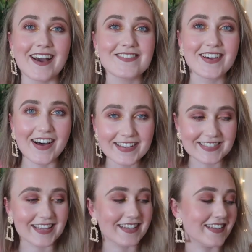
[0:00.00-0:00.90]
Of course
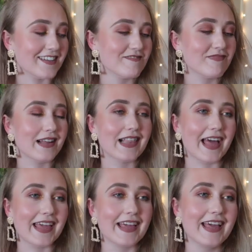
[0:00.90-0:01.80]
I didn't, but
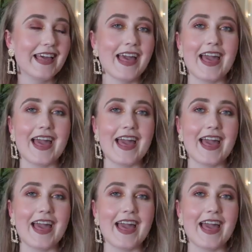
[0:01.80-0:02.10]
like,